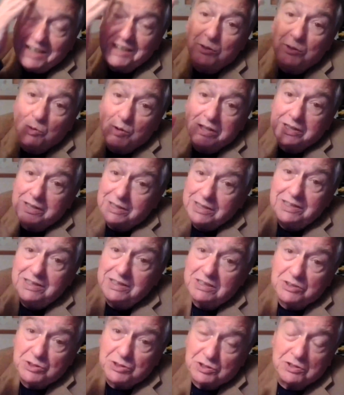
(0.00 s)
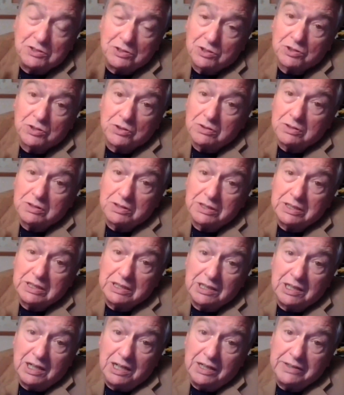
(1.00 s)
Anyway, he is an
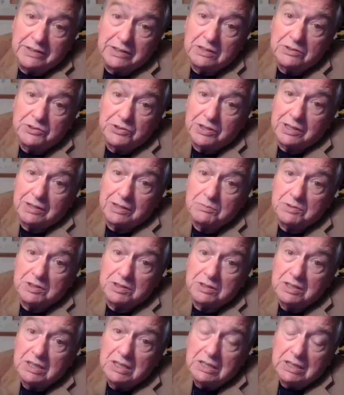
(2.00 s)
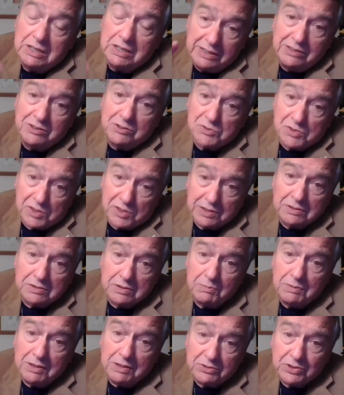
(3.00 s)
authority on Chapman. He knows
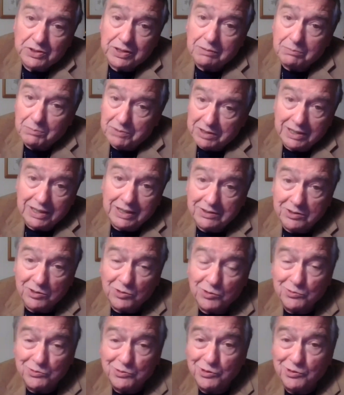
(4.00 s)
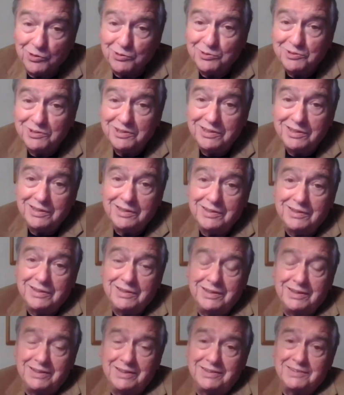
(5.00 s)
things about Chapman I don't know.
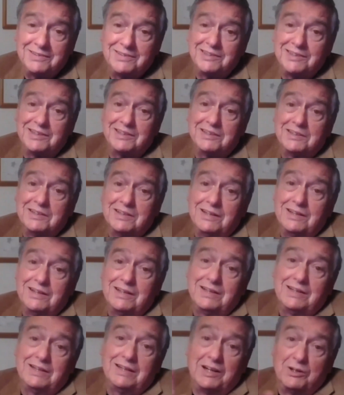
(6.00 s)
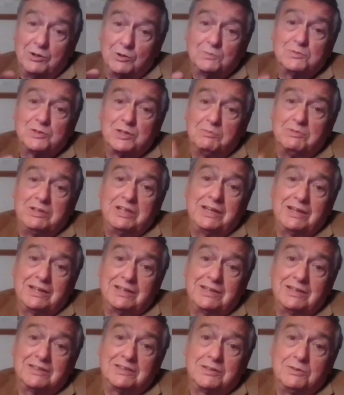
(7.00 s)
And I hope someday I
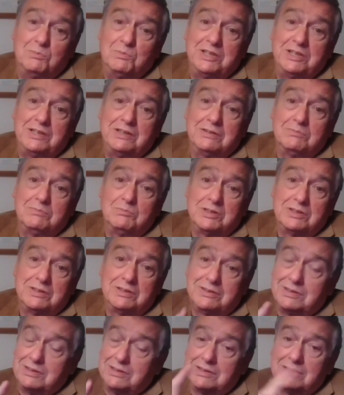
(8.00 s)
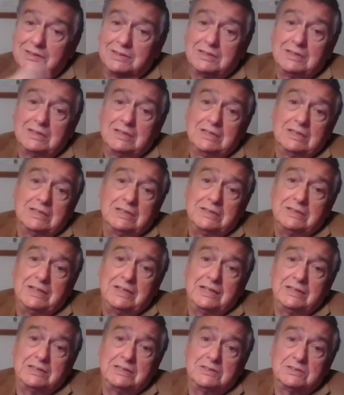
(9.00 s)
get to meet him. But
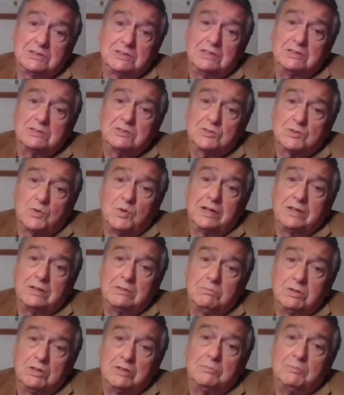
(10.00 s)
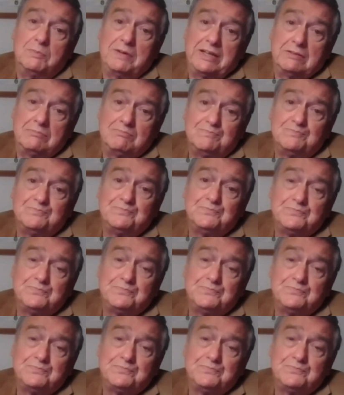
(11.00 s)
Don is quite a bird man.